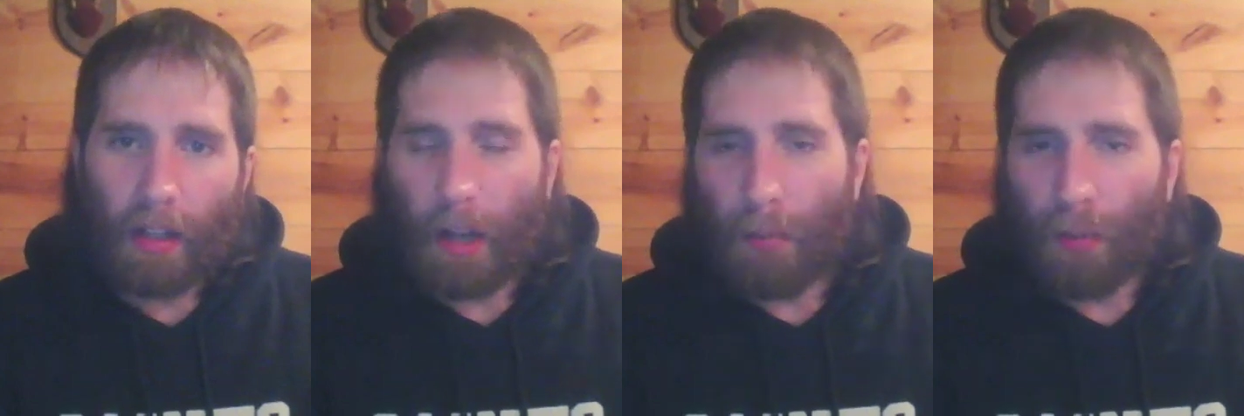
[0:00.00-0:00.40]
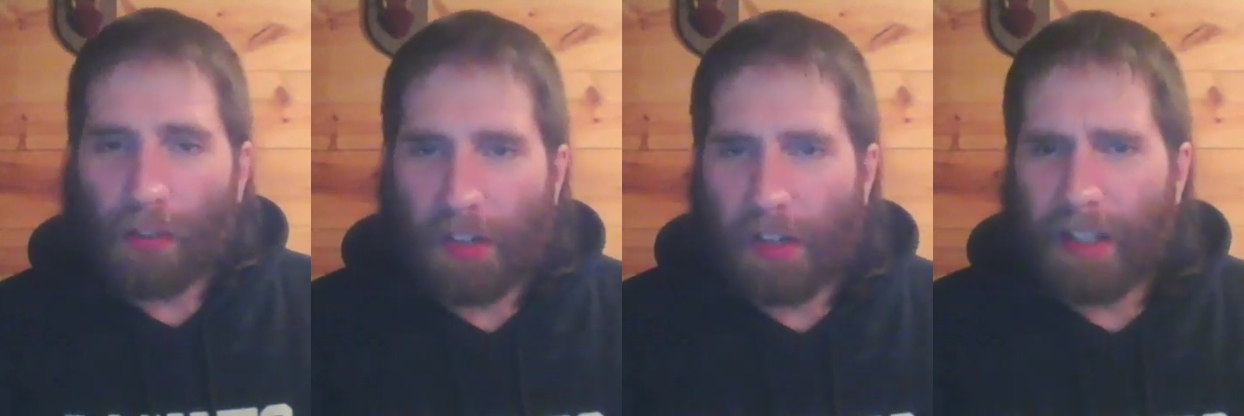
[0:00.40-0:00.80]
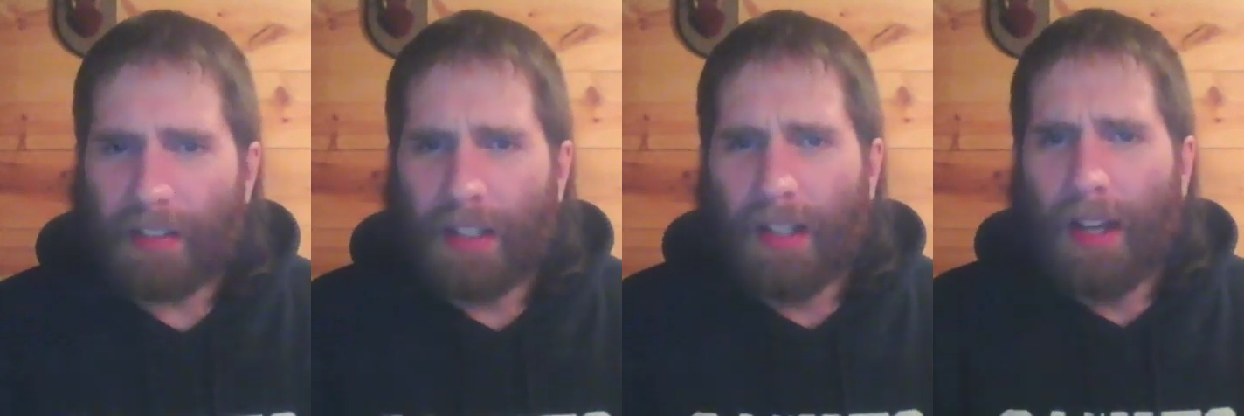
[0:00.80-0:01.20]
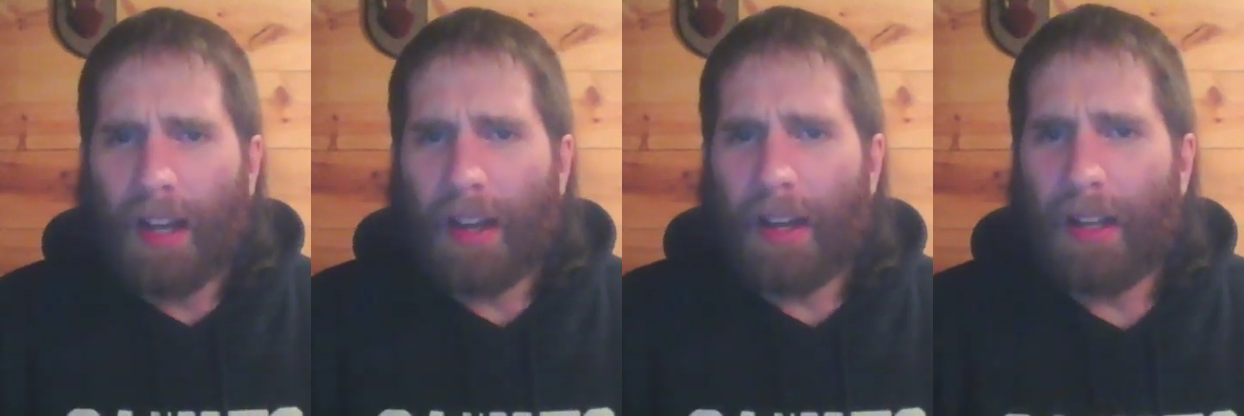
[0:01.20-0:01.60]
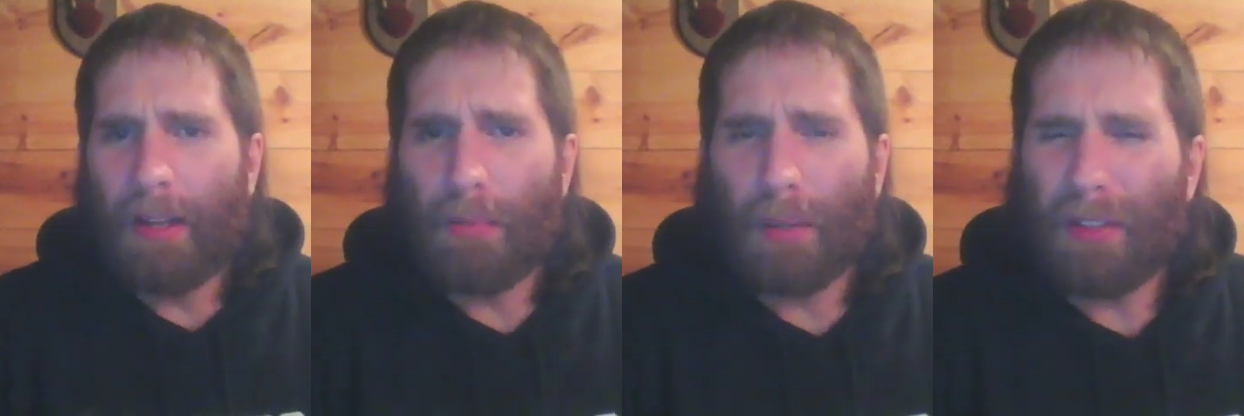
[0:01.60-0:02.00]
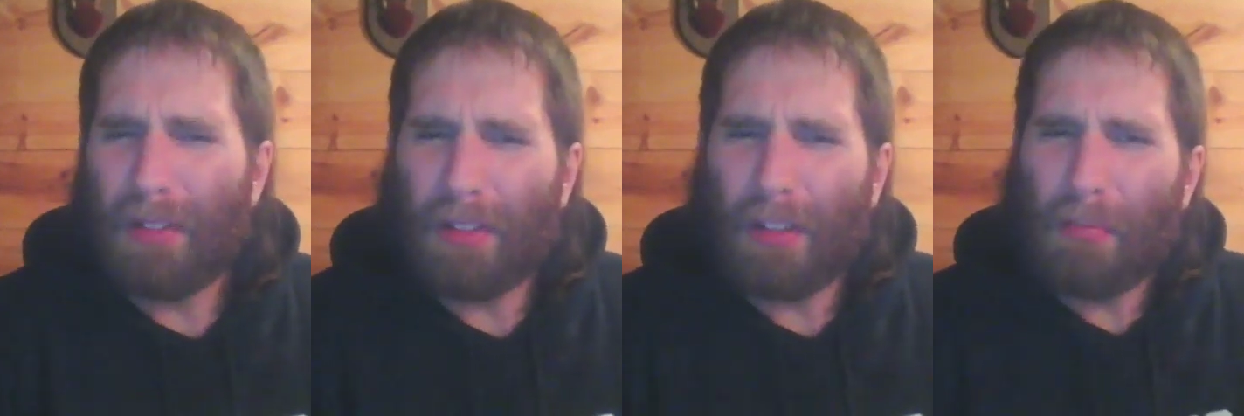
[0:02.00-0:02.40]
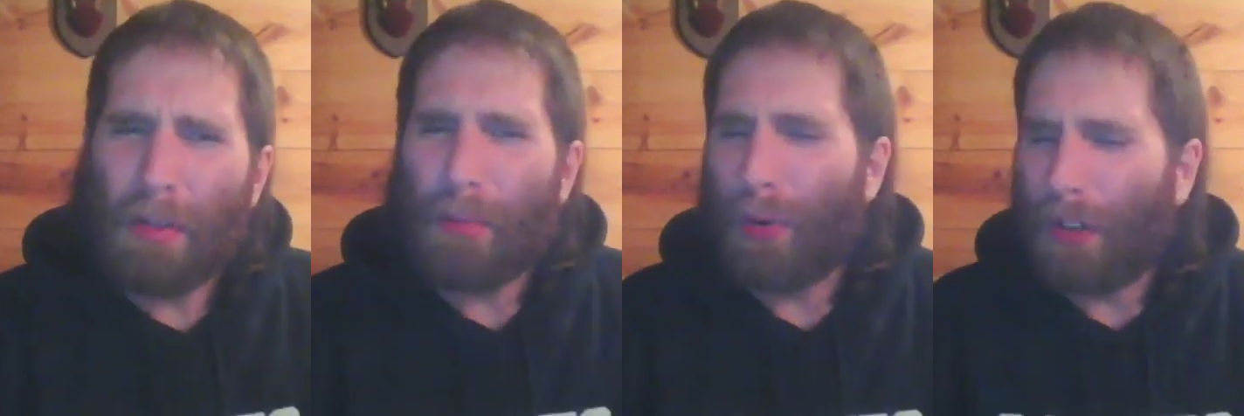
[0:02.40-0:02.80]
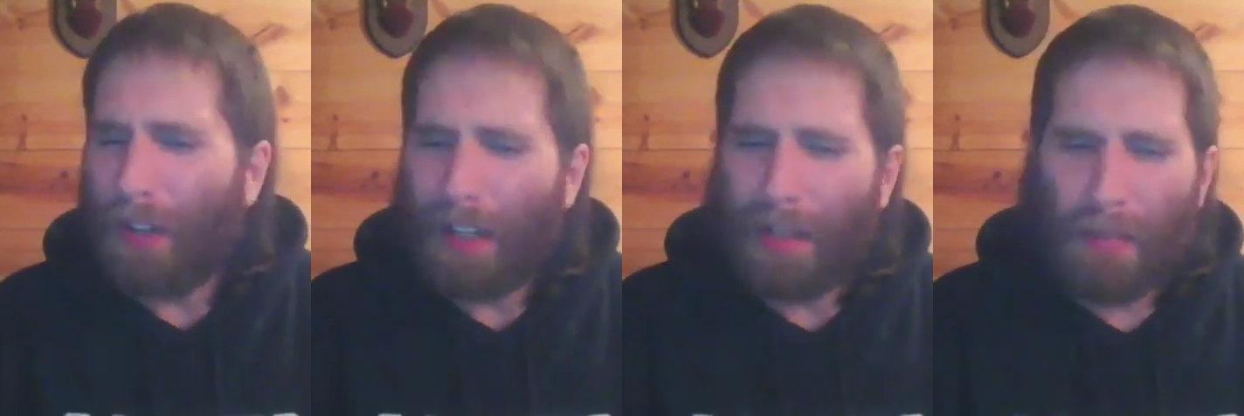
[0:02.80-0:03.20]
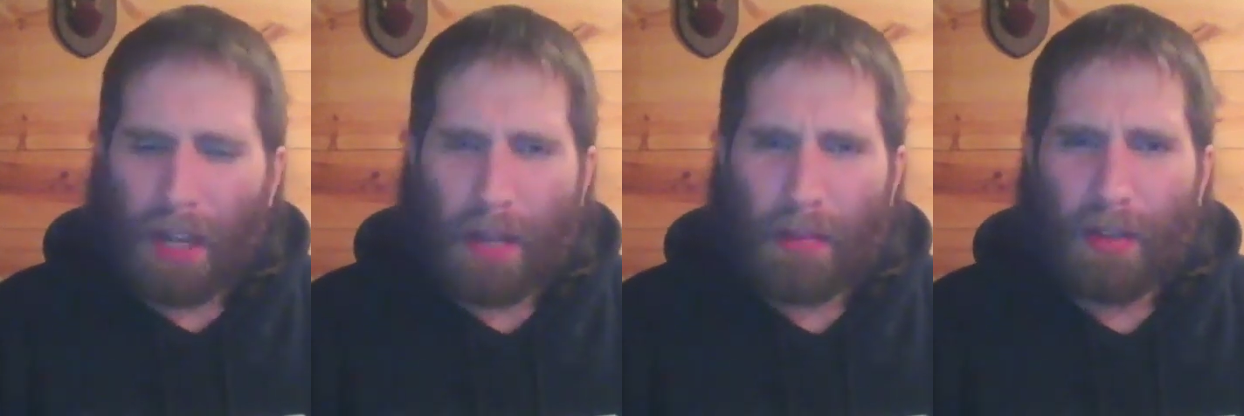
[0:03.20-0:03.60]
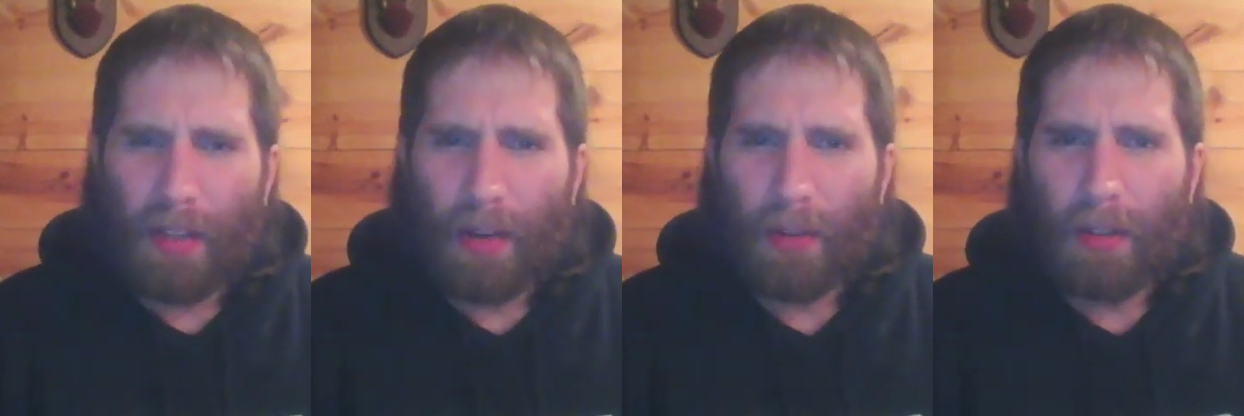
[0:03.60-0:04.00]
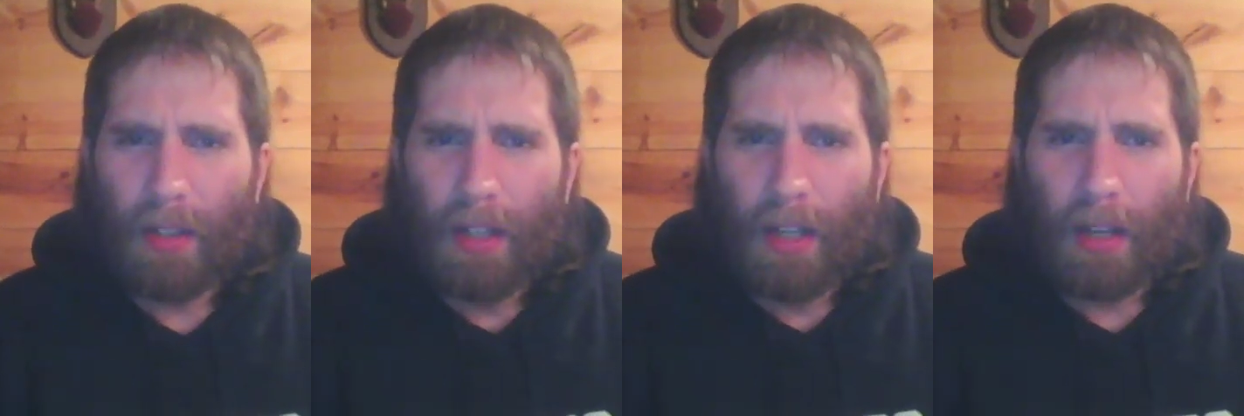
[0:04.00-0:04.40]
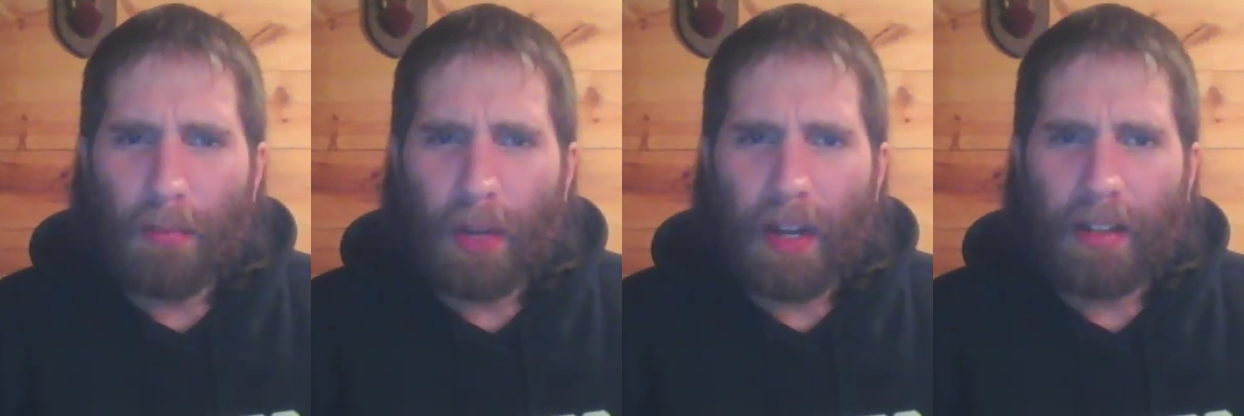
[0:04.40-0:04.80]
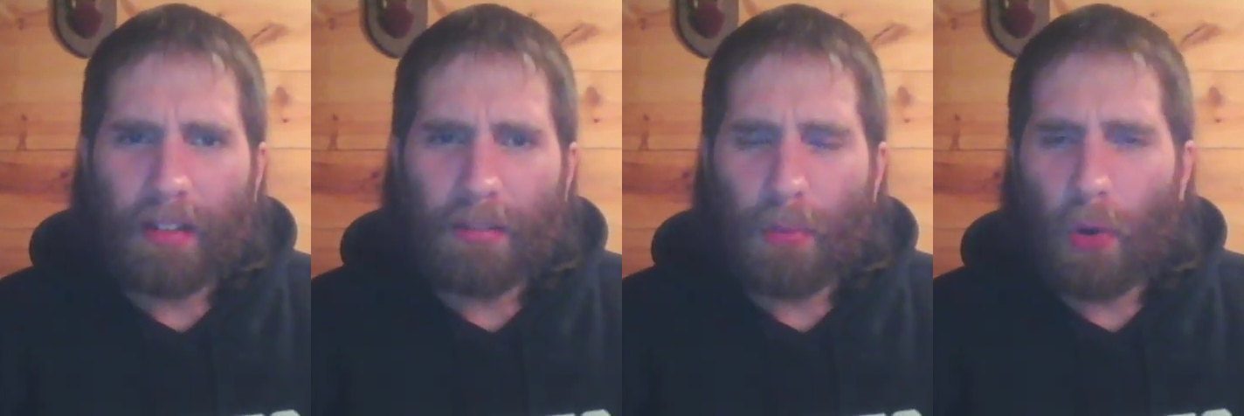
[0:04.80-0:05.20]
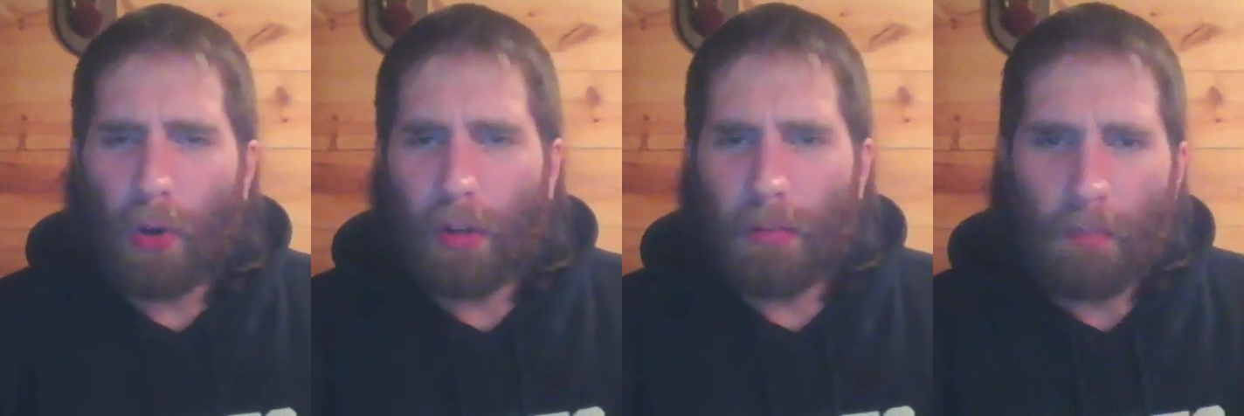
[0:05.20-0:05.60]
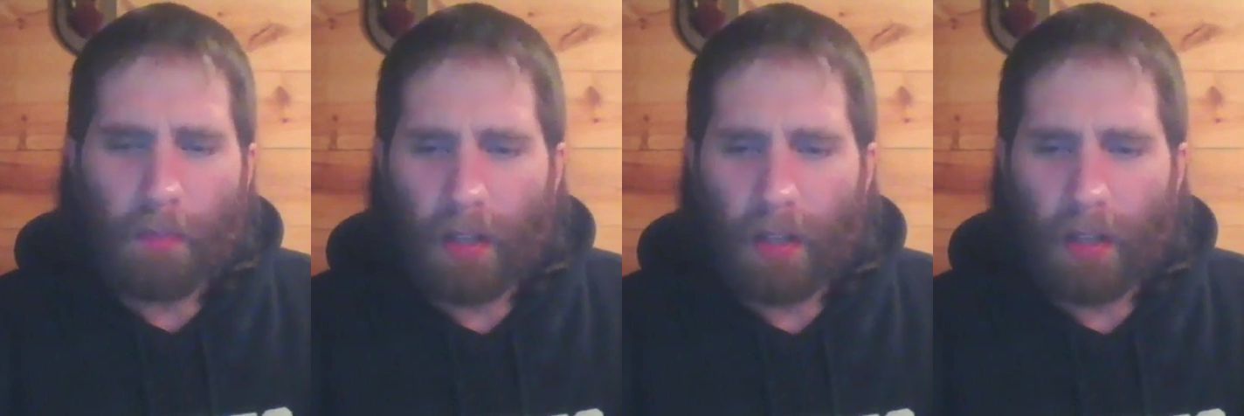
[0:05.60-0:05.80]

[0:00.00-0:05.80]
couple series. But some people were thinking maybe that would bring some more.